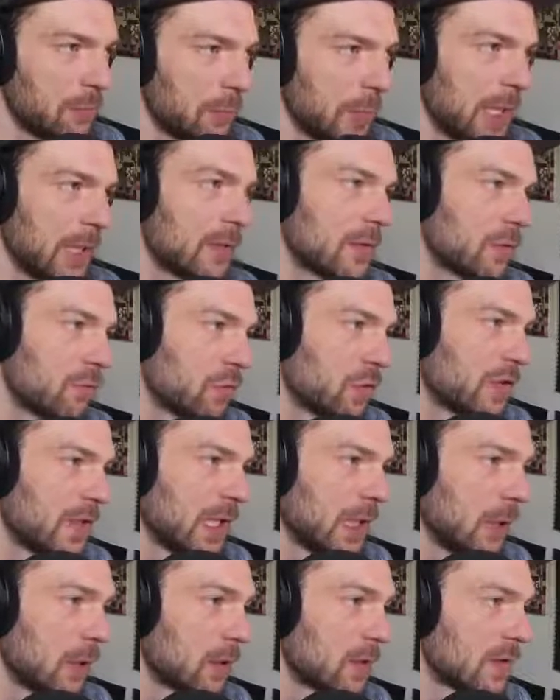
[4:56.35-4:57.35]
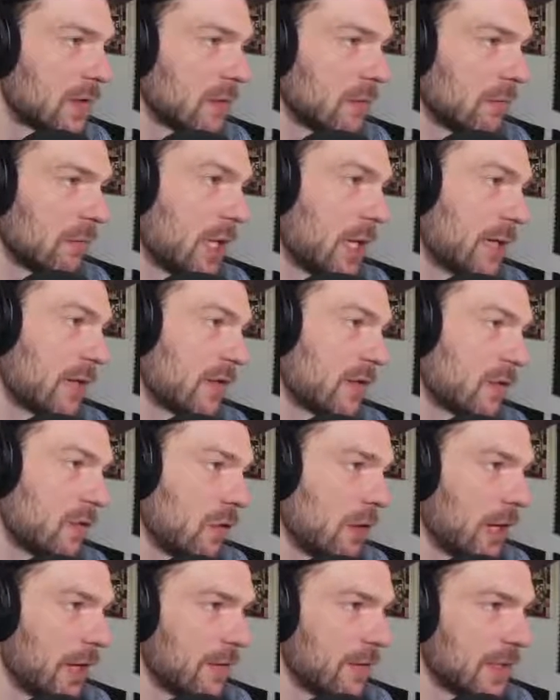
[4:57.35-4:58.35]
but still it's nice to
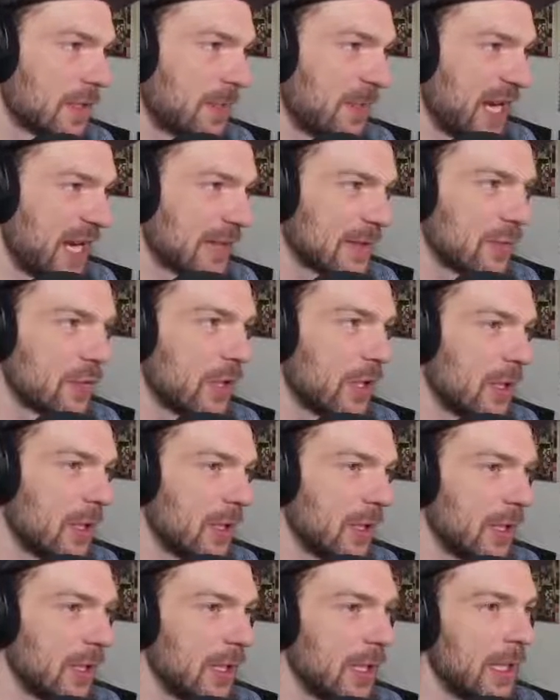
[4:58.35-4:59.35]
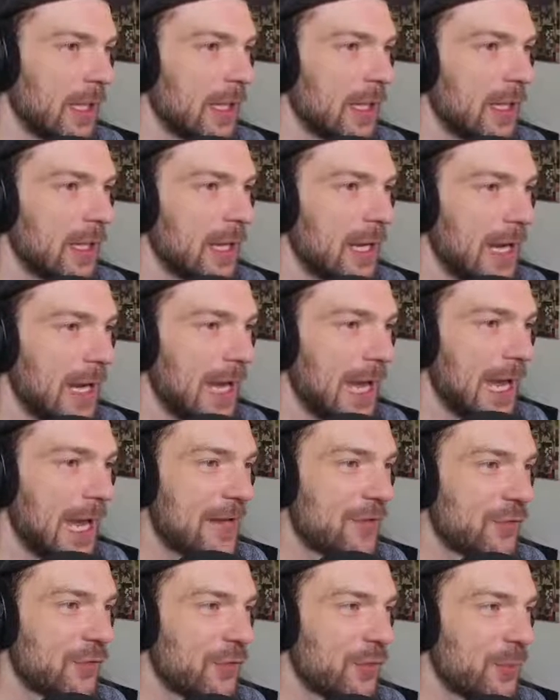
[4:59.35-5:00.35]
have some extra
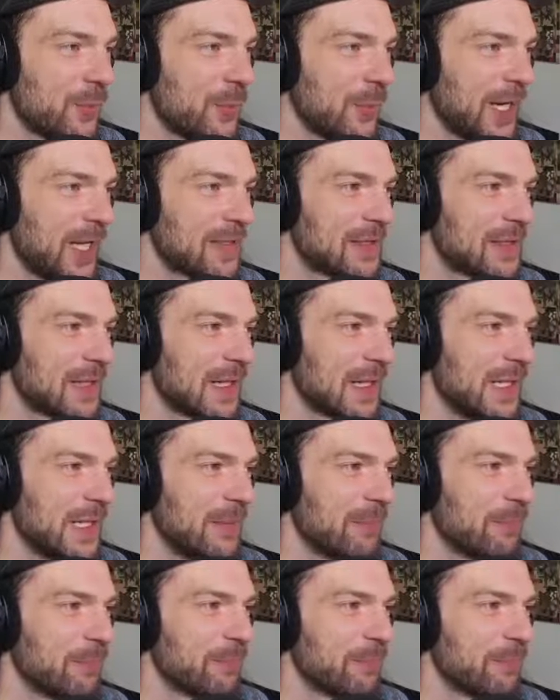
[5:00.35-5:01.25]
headroom, basically.